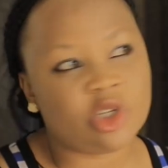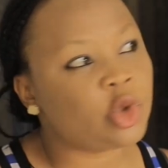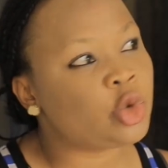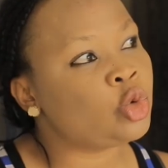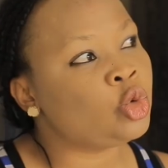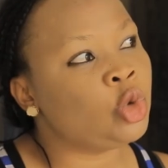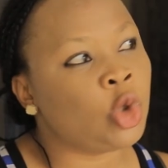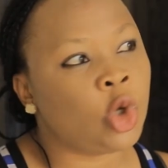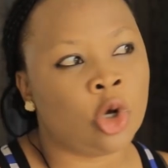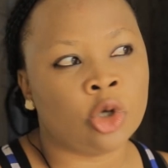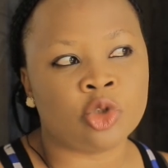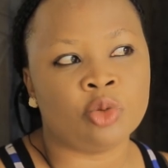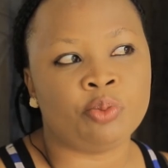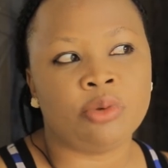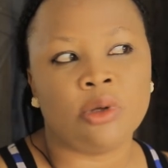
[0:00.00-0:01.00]
was not too
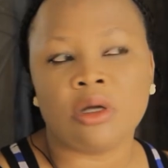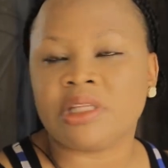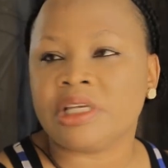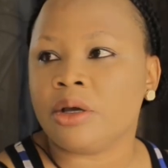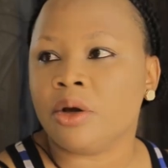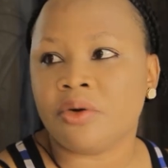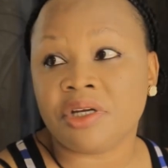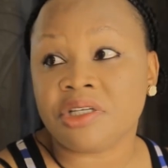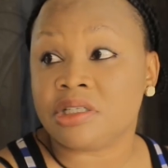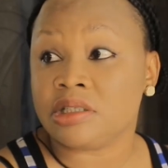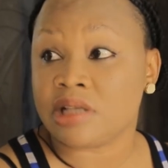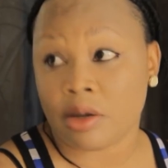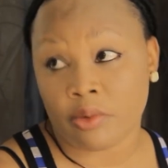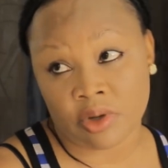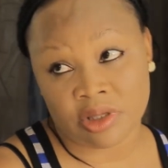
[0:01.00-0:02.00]
long to pluck the
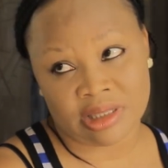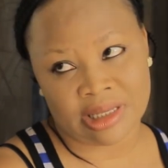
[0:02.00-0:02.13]
oranges I